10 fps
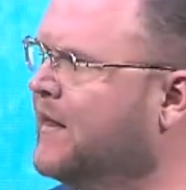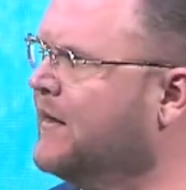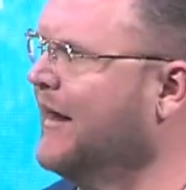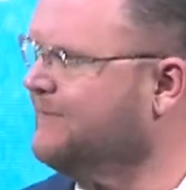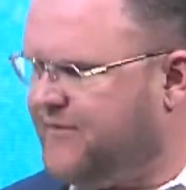
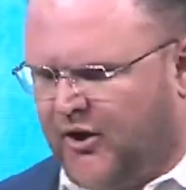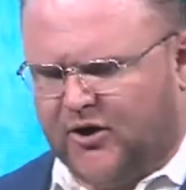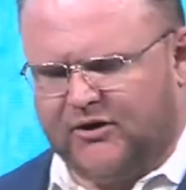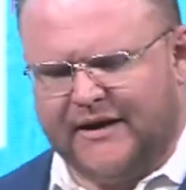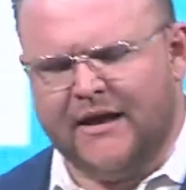And
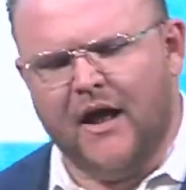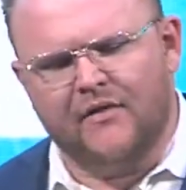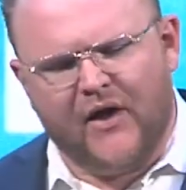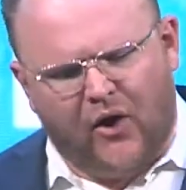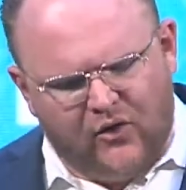thirdly,
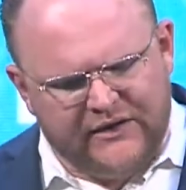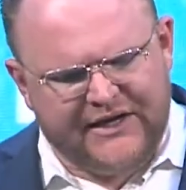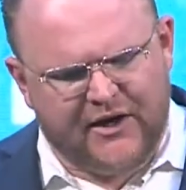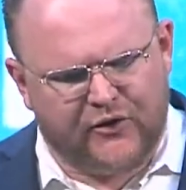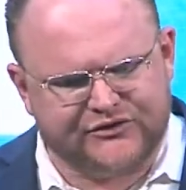the Holy
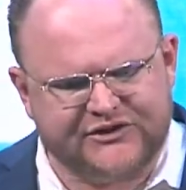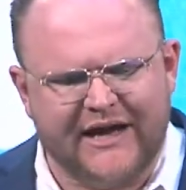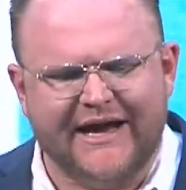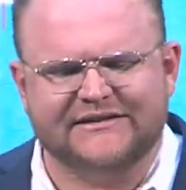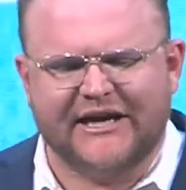Ghost
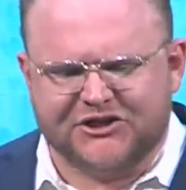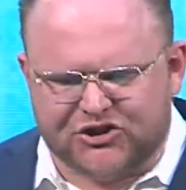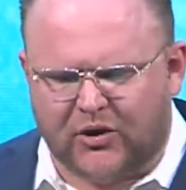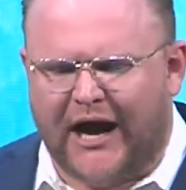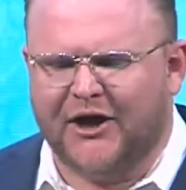is a
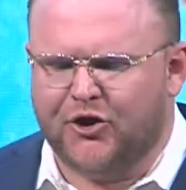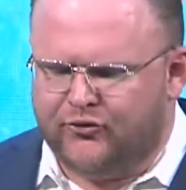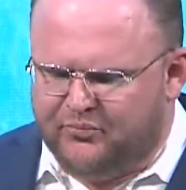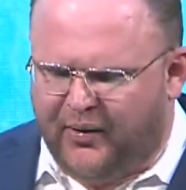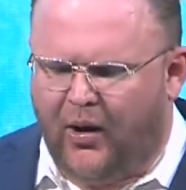
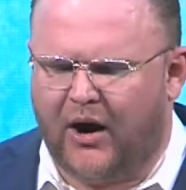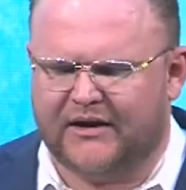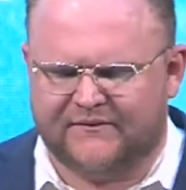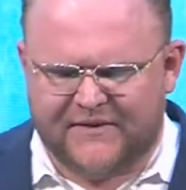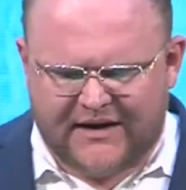triune part
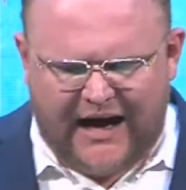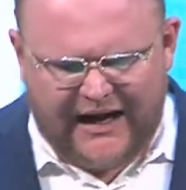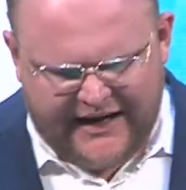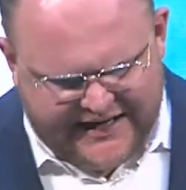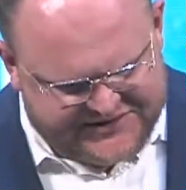of the
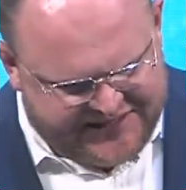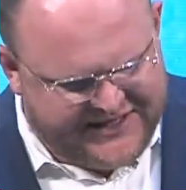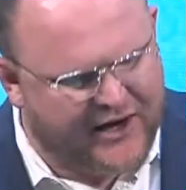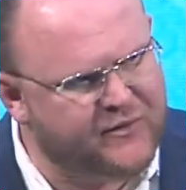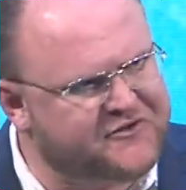Godhead. Say
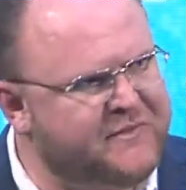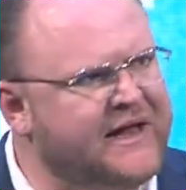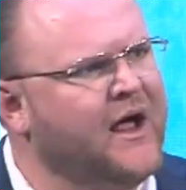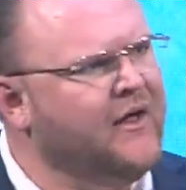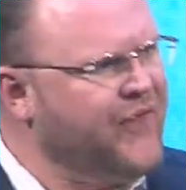that with me.
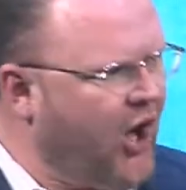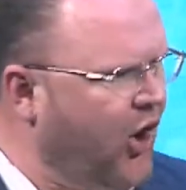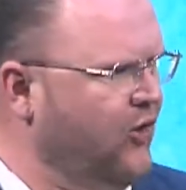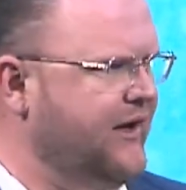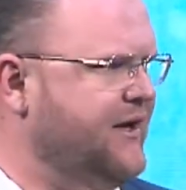The
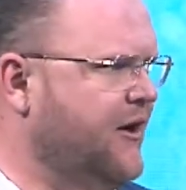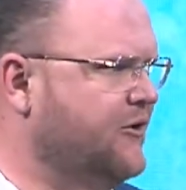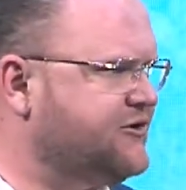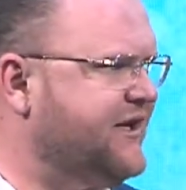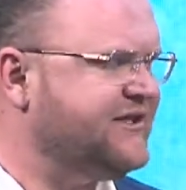Holy
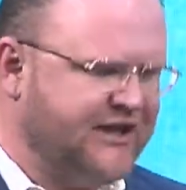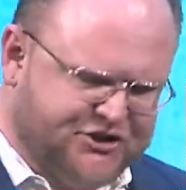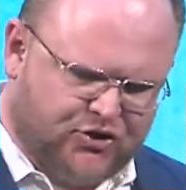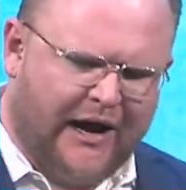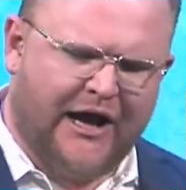Ghost is a
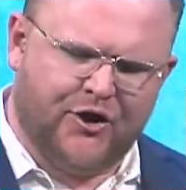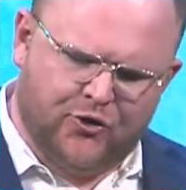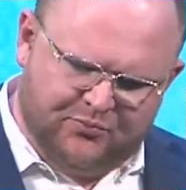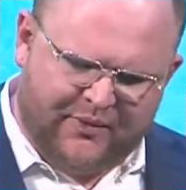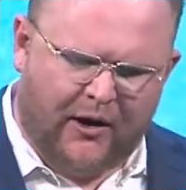
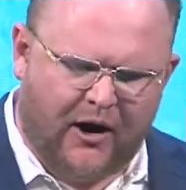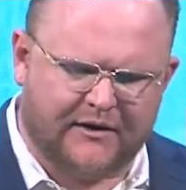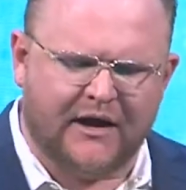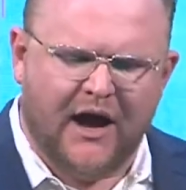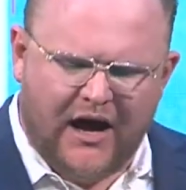triune part
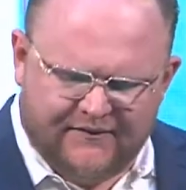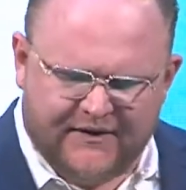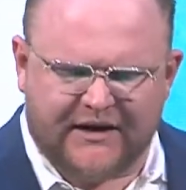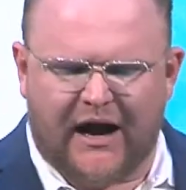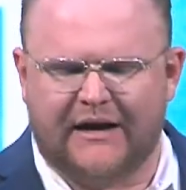of the
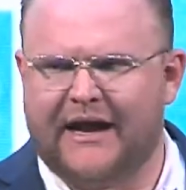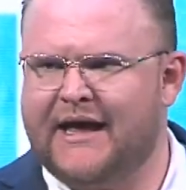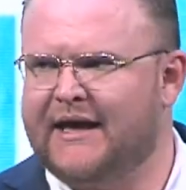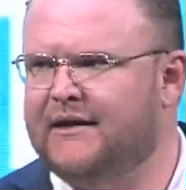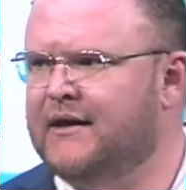
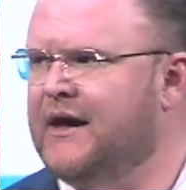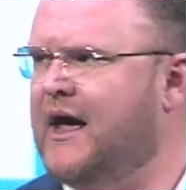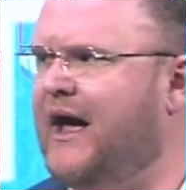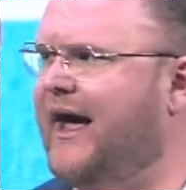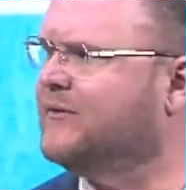Godhead.
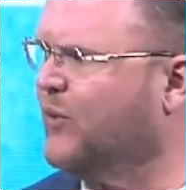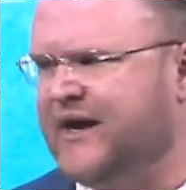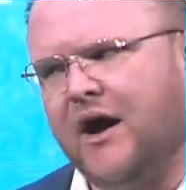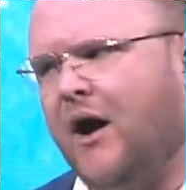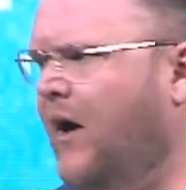And we
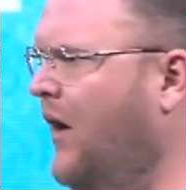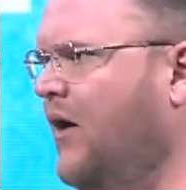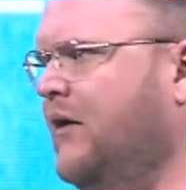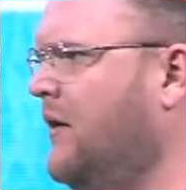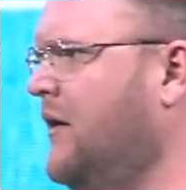
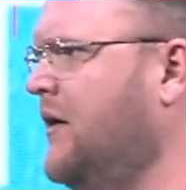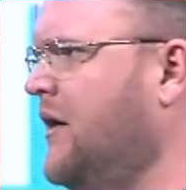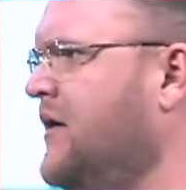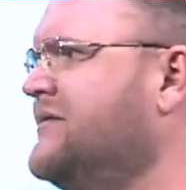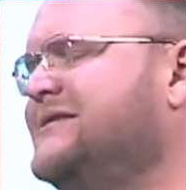all
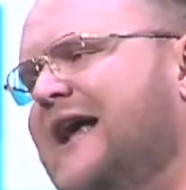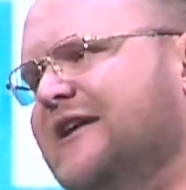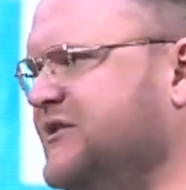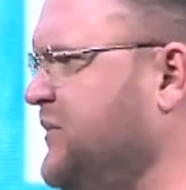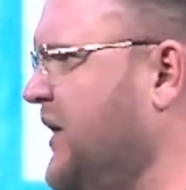
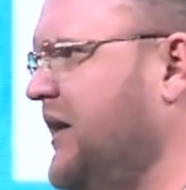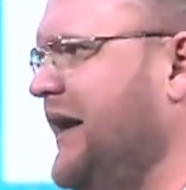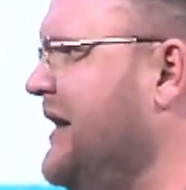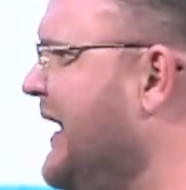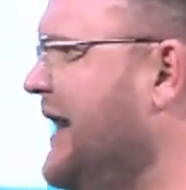desperately
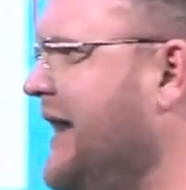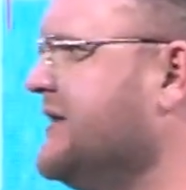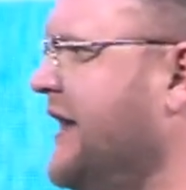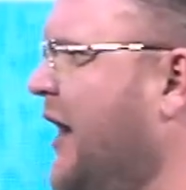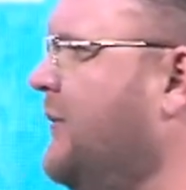need his
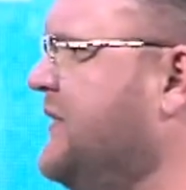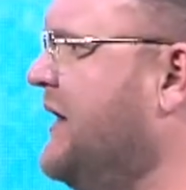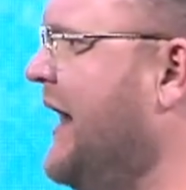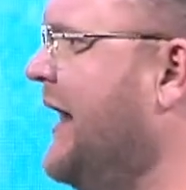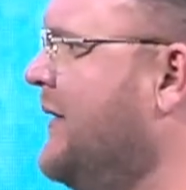help
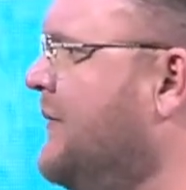today.